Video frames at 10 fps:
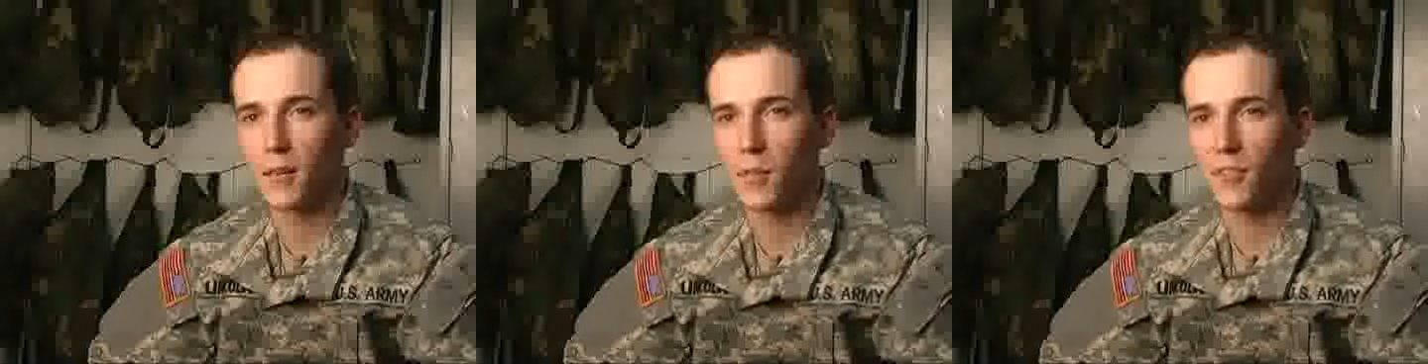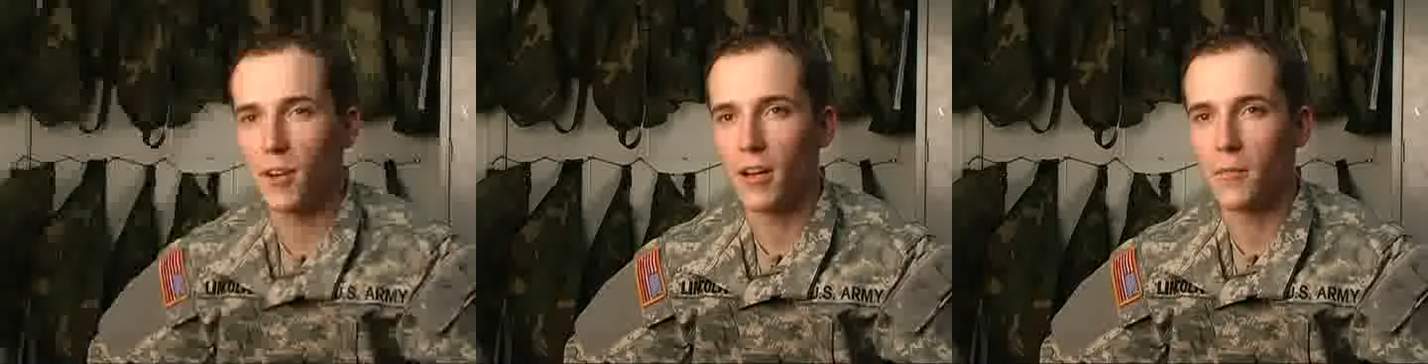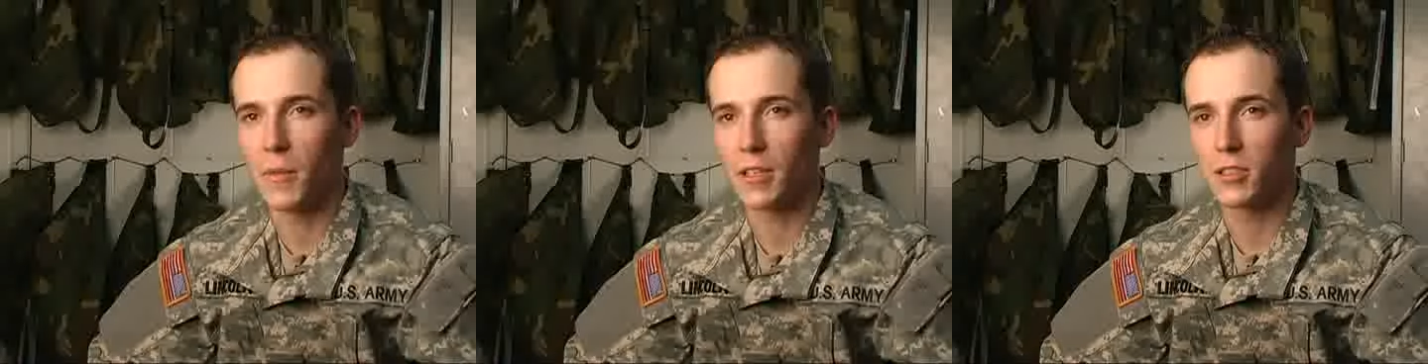I provide
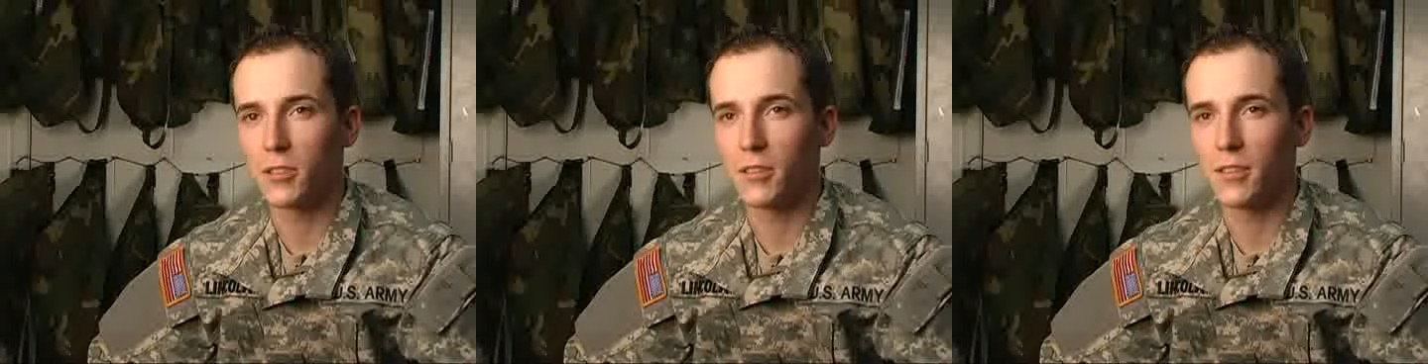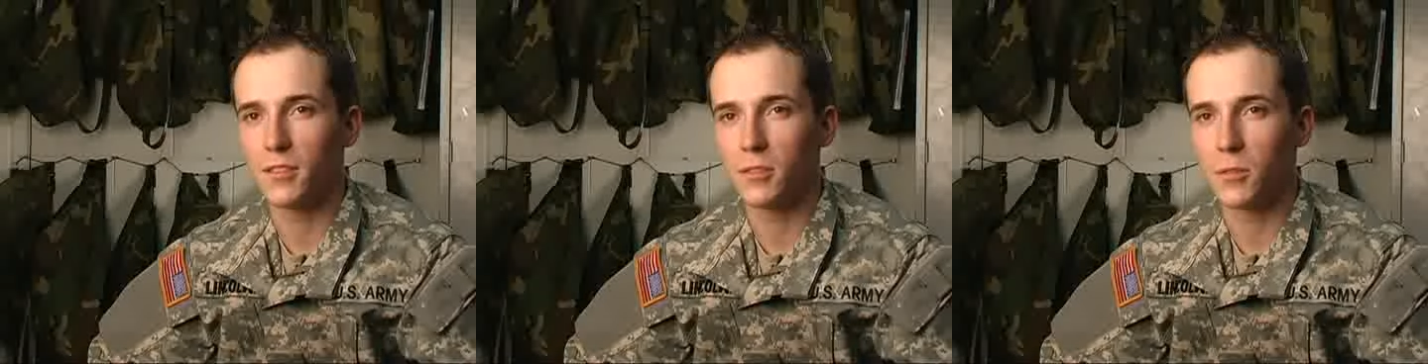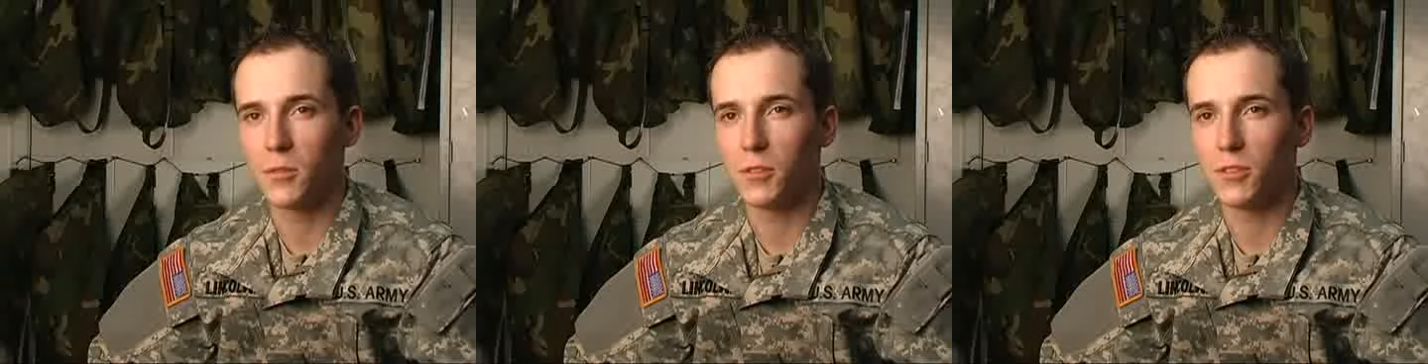makes sure that the
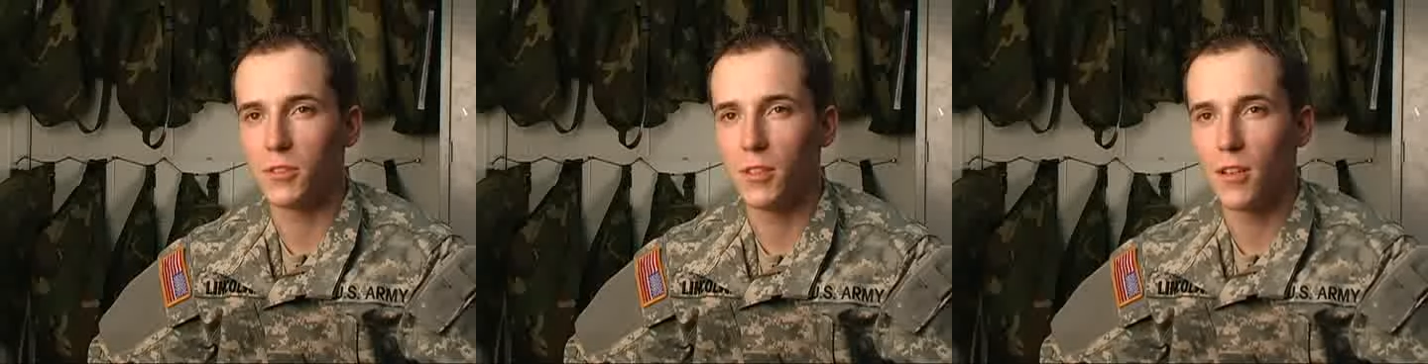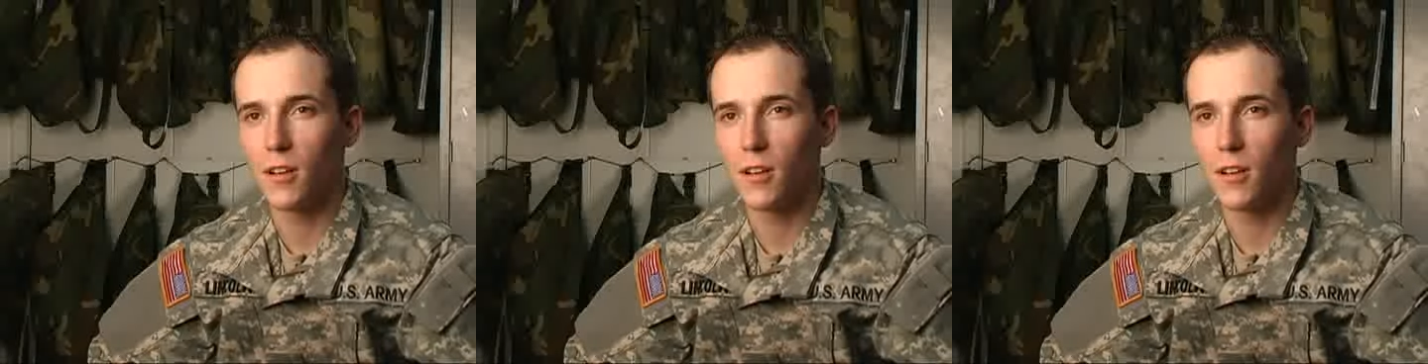soldiers